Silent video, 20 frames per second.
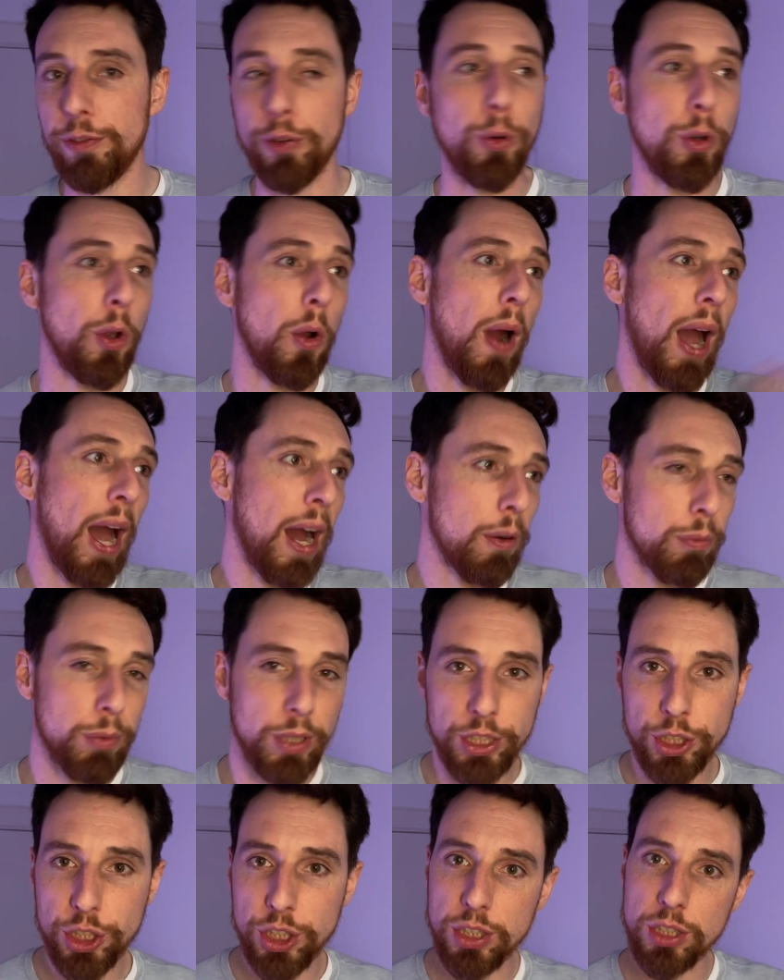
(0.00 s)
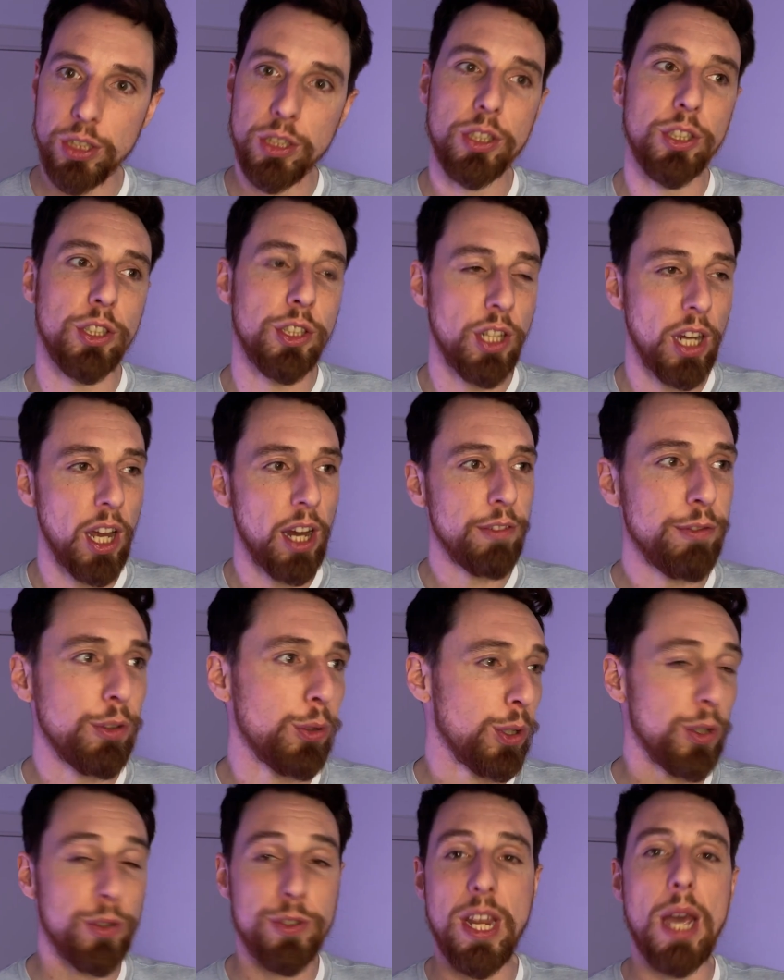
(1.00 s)
or your outreach isn't good enough, or
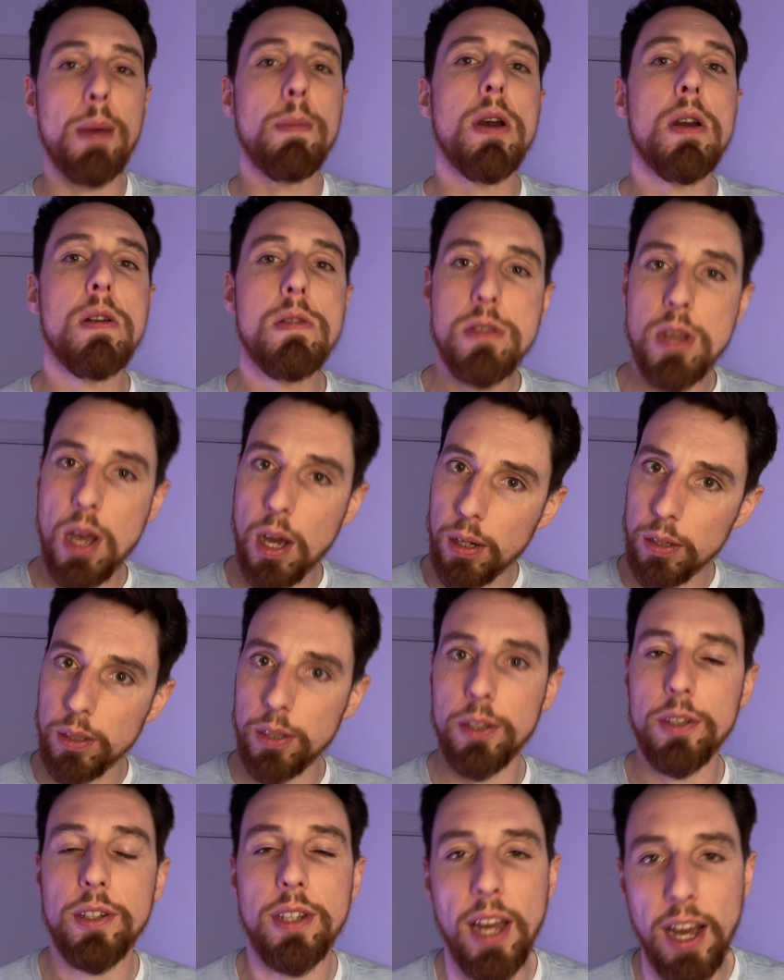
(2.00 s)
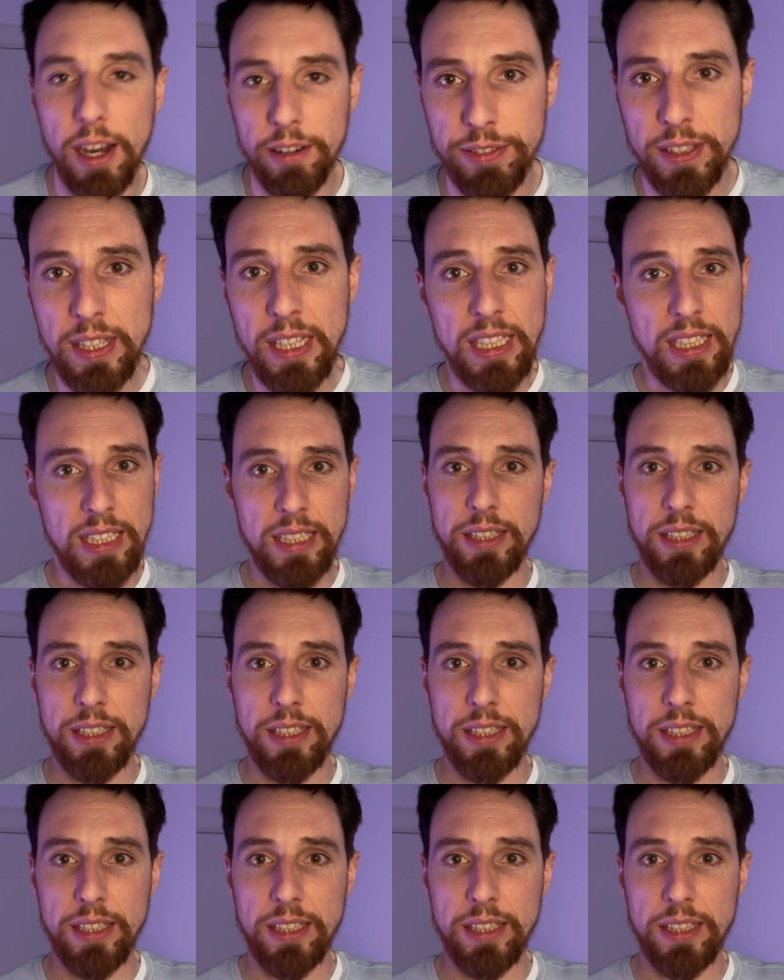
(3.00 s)
your demos aren't good enough,